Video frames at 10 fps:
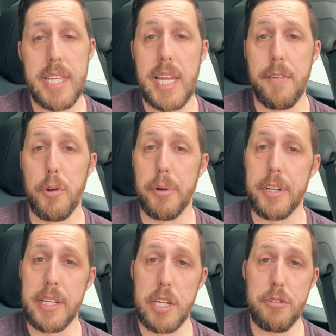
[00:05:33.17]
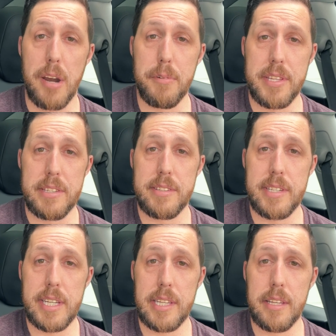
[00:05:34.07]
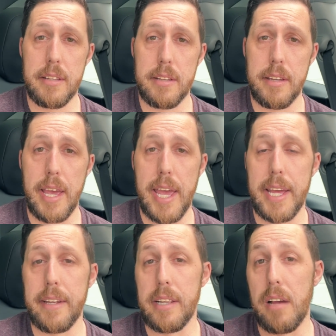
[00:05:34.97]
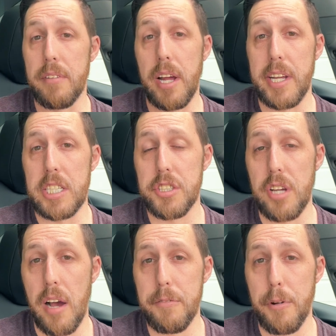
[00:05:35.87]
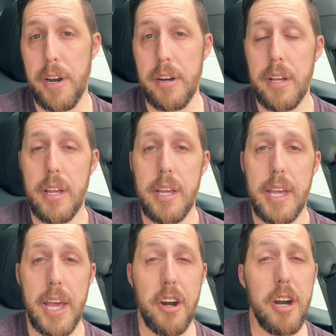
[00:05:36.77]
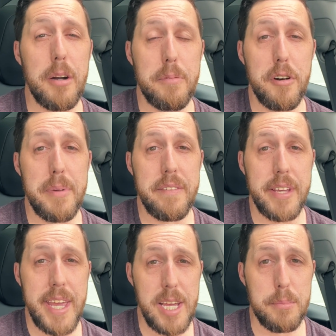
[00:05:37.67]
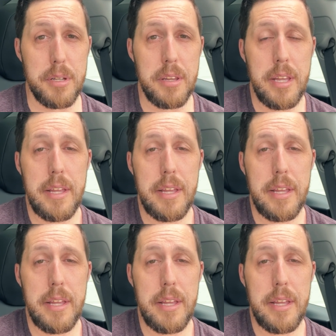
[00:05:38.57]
If you routinely drive within the city and love cutting edge software and are up for a bit of a gamble,